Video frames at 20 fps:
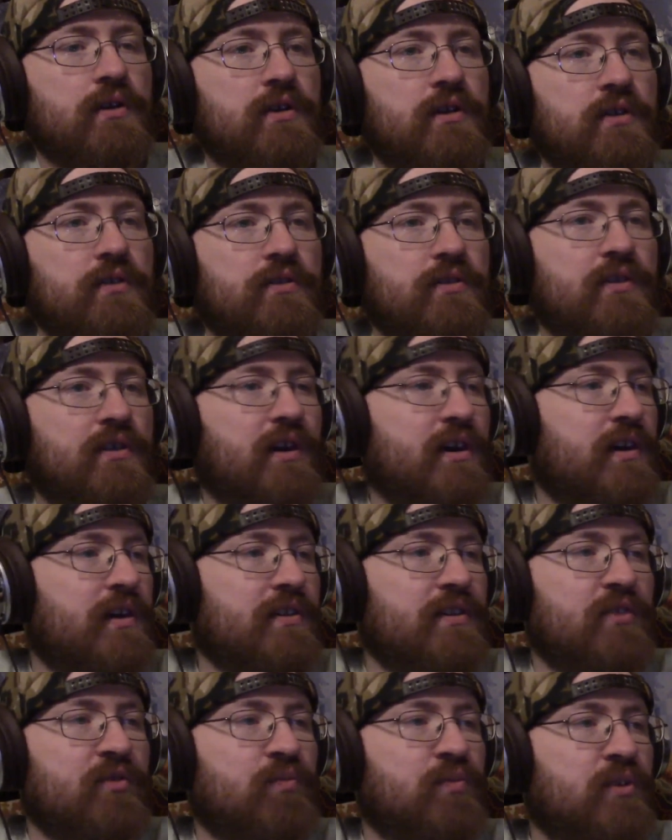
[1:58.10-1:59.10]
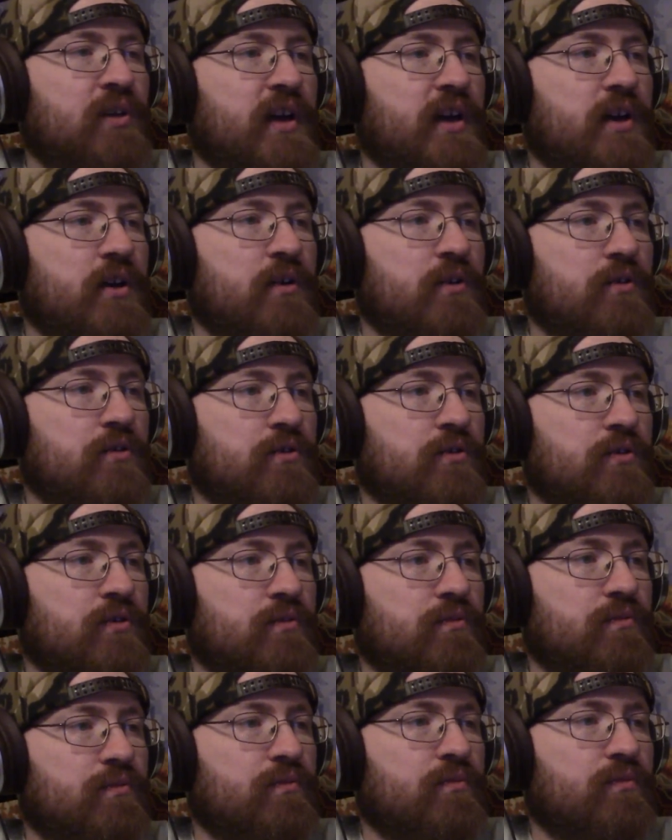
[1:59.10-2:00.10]
Does this player
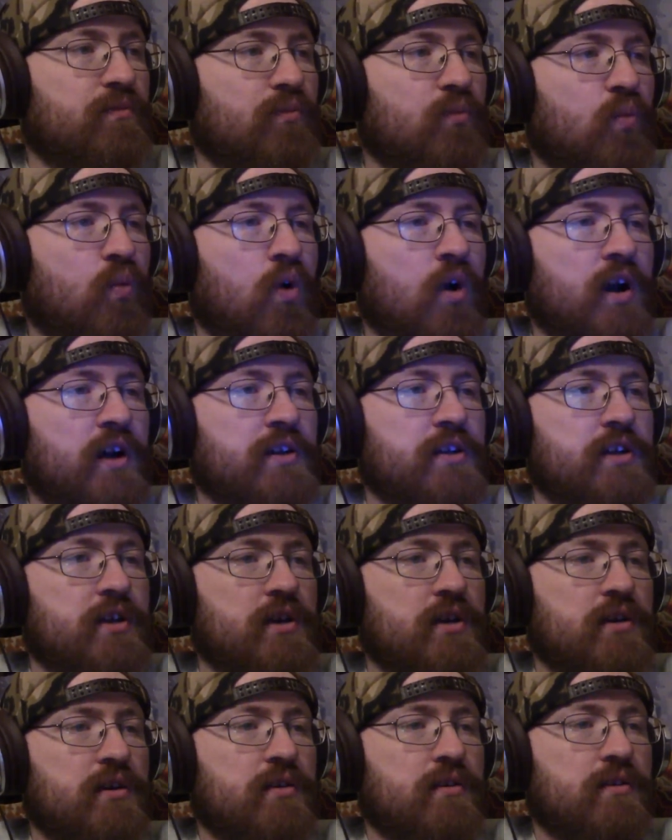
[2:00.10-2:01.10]
just wanty?